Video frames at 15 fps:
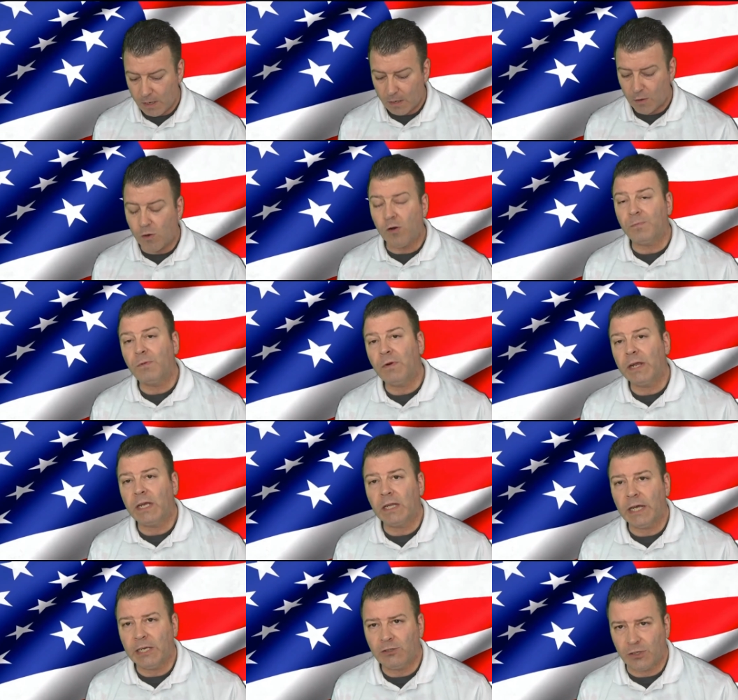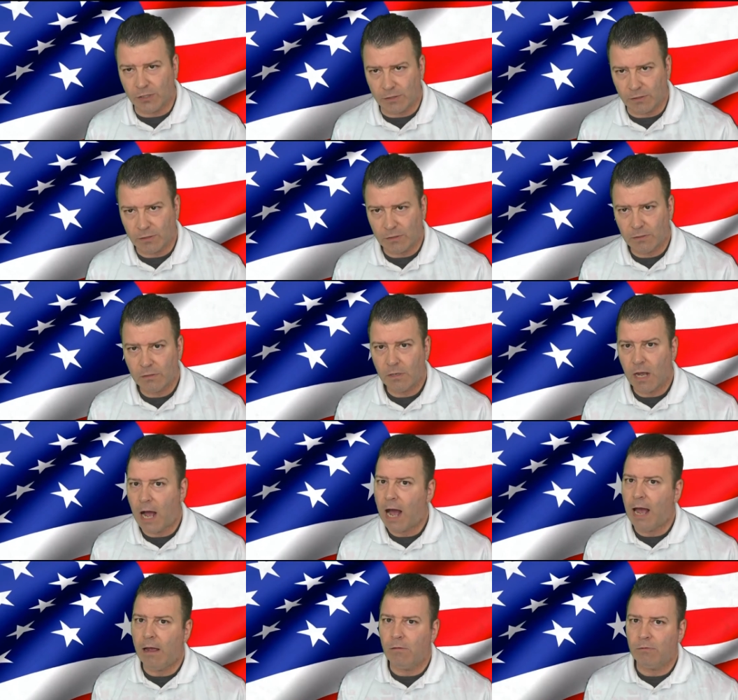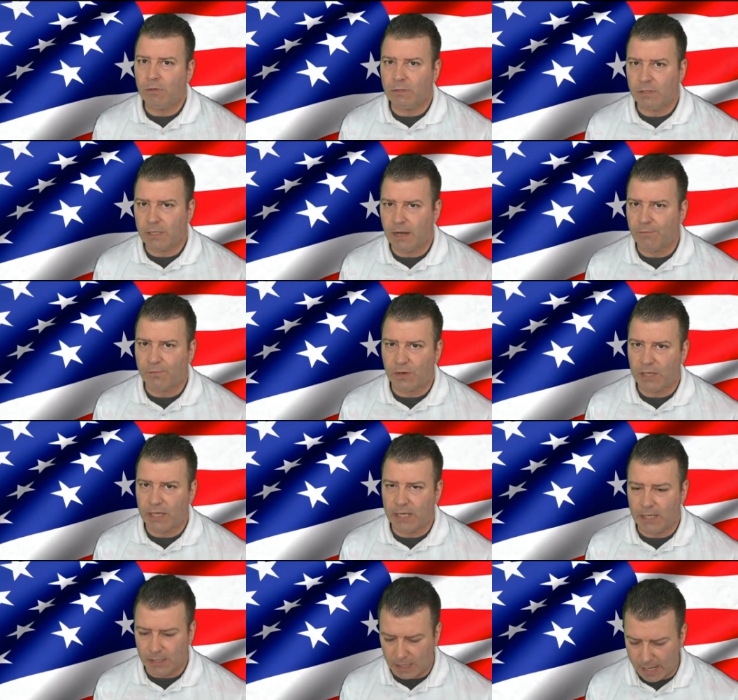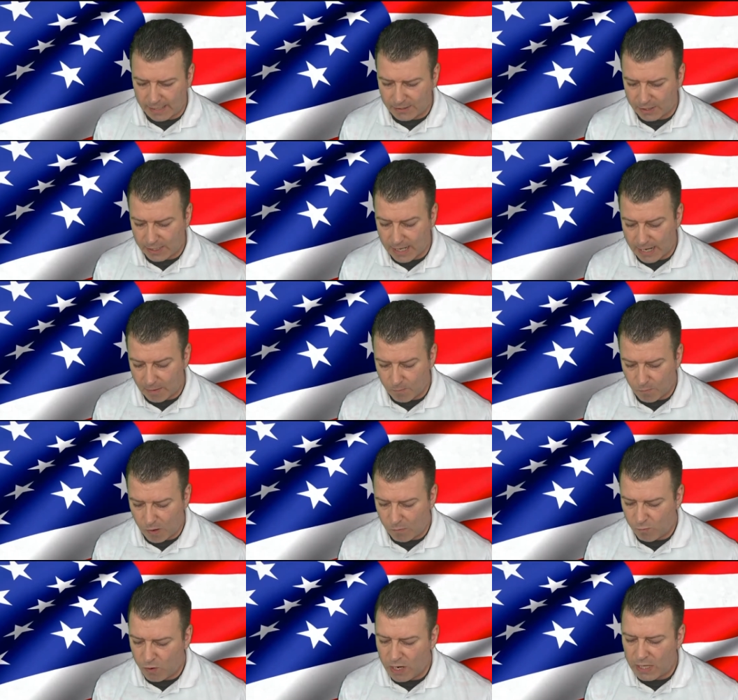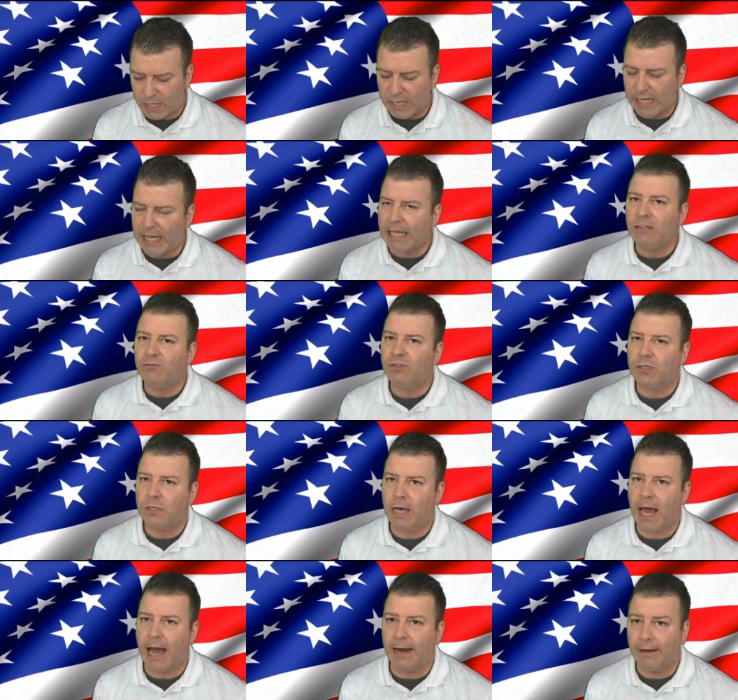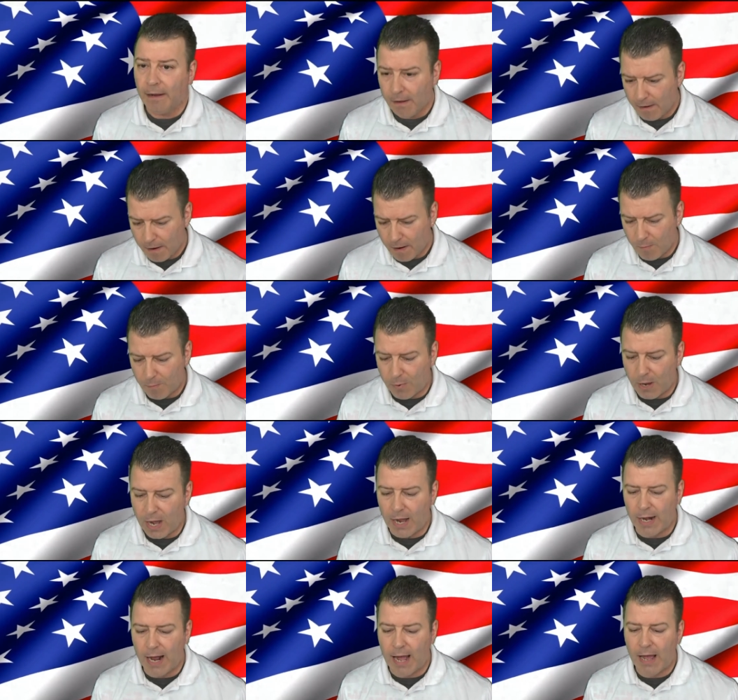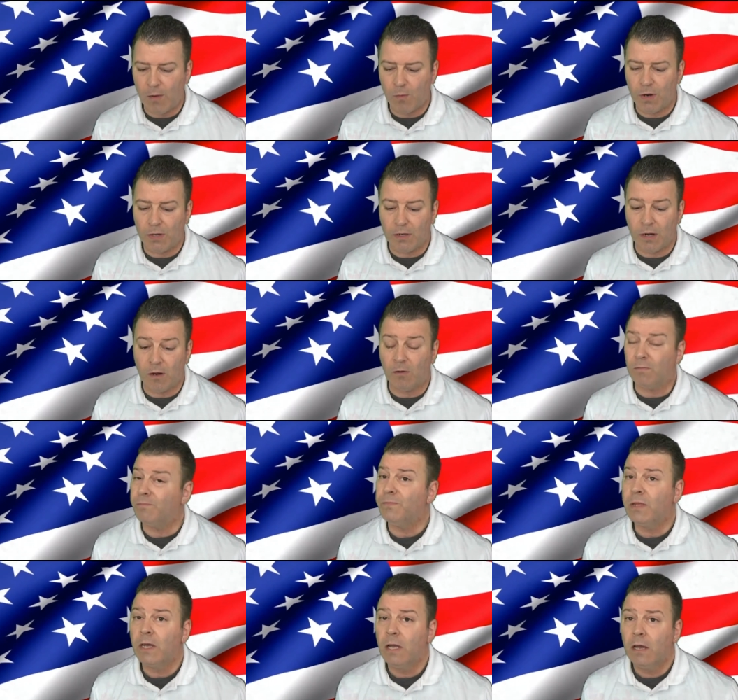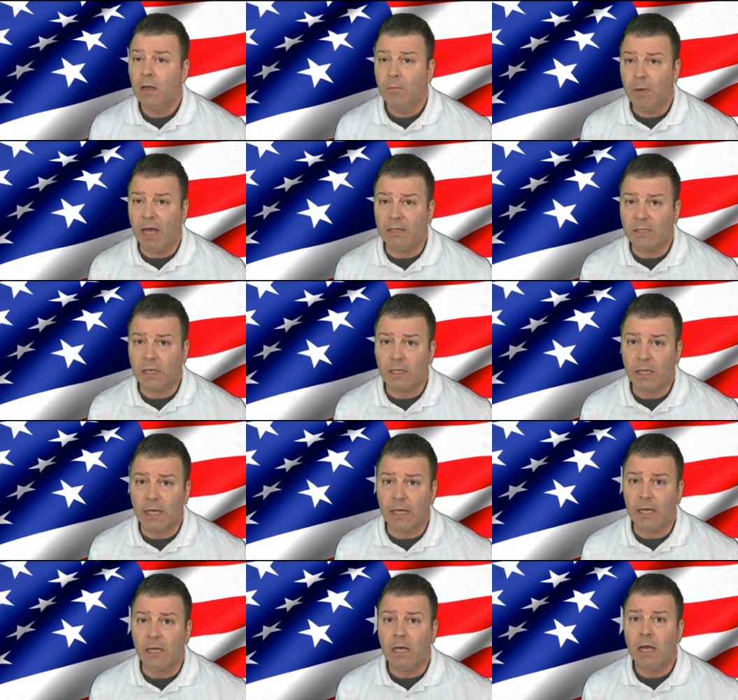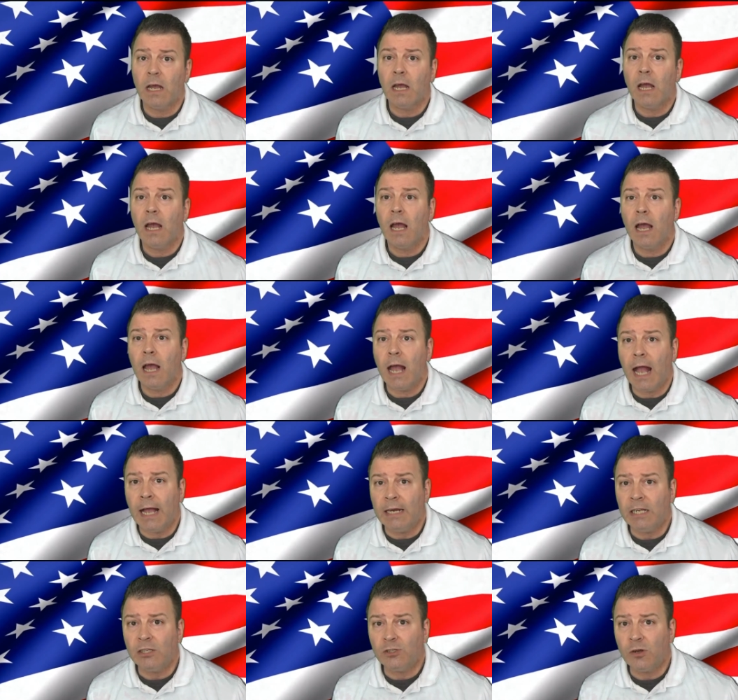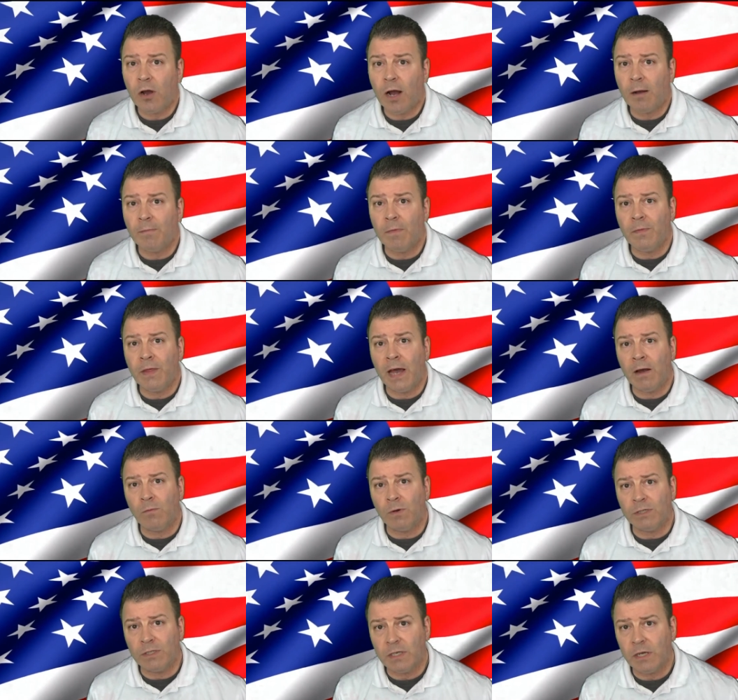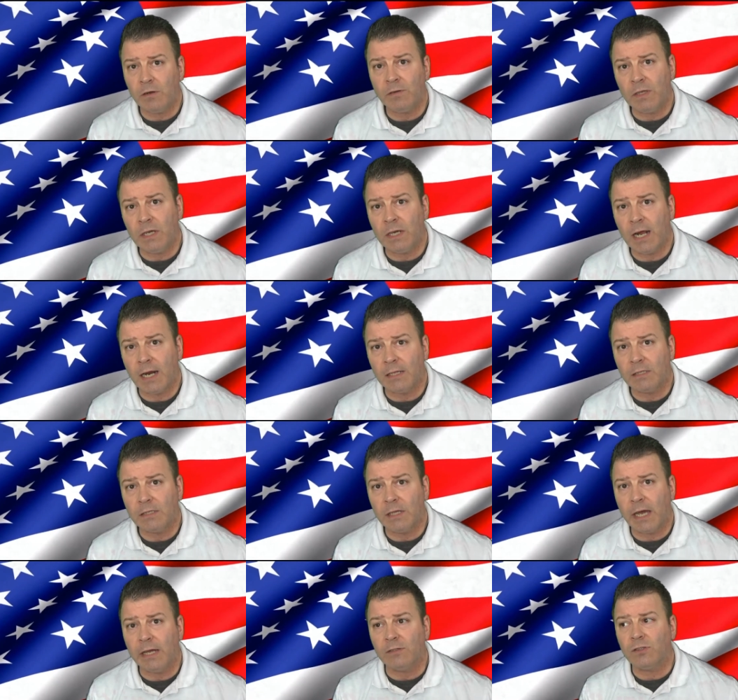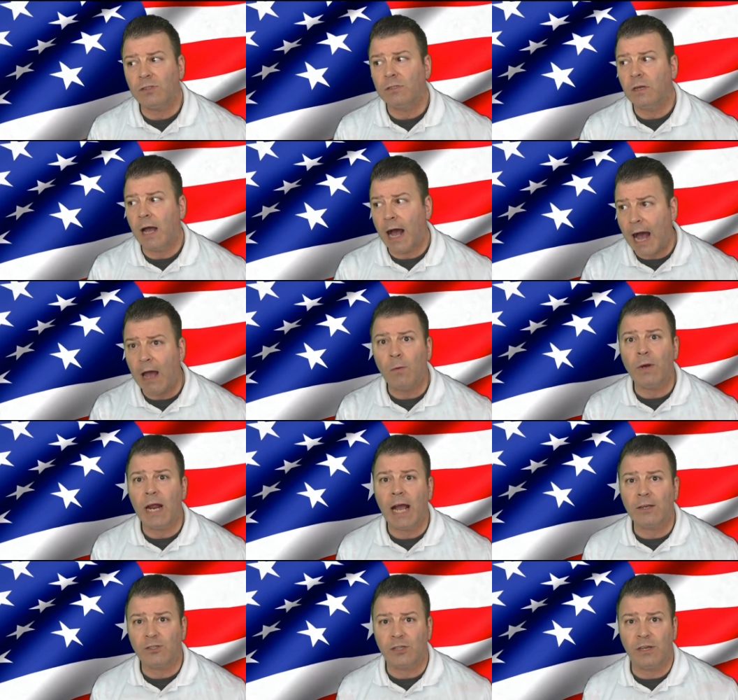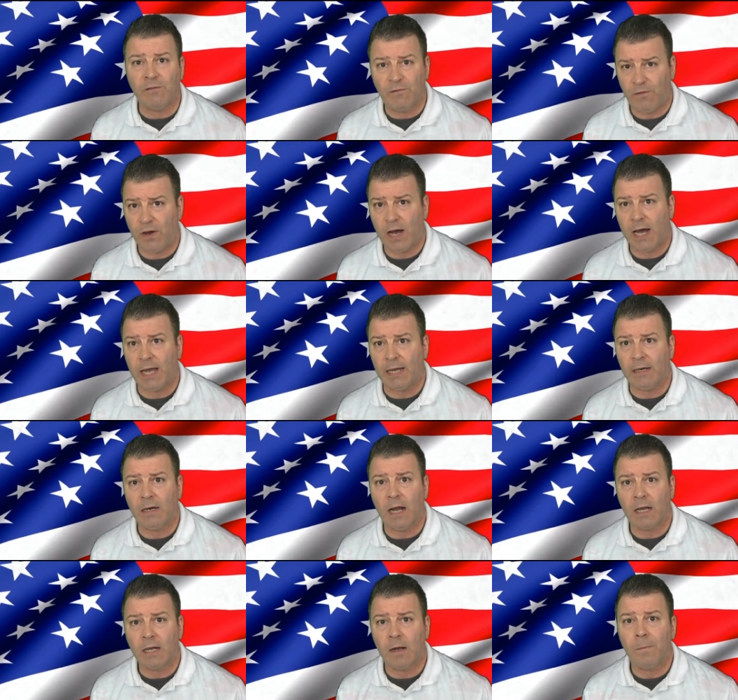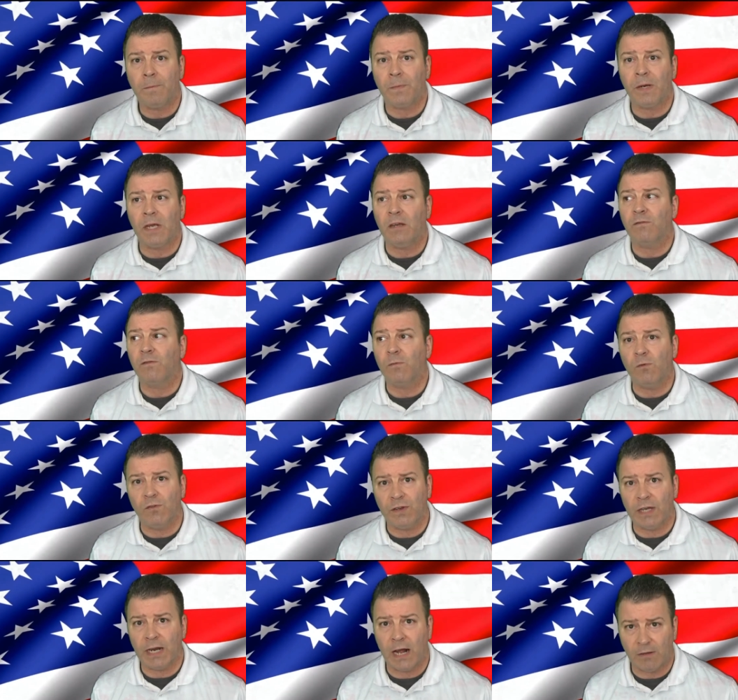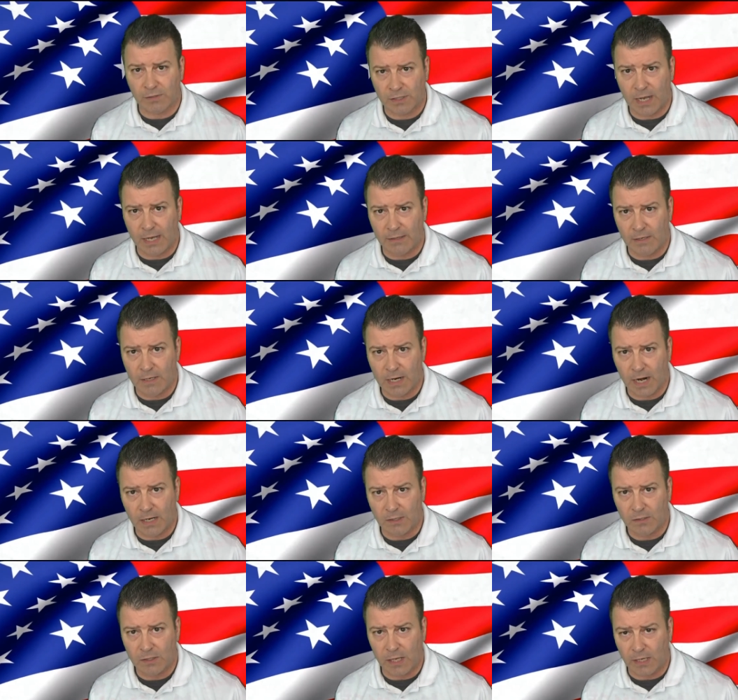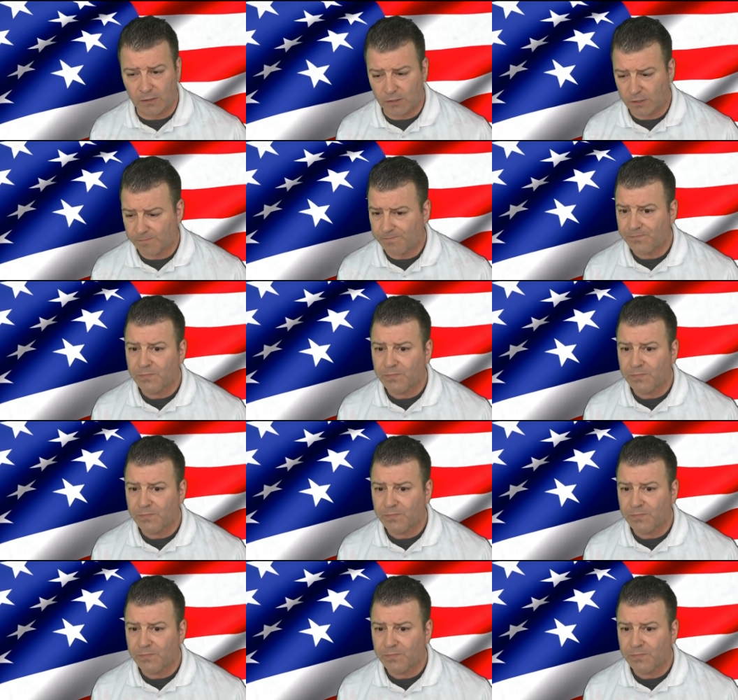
Corporate regulations. I would definitely like to get really into that, but I would, you know, basically any job that was here in the United States, I would actually fine a company for moving it outside the United States.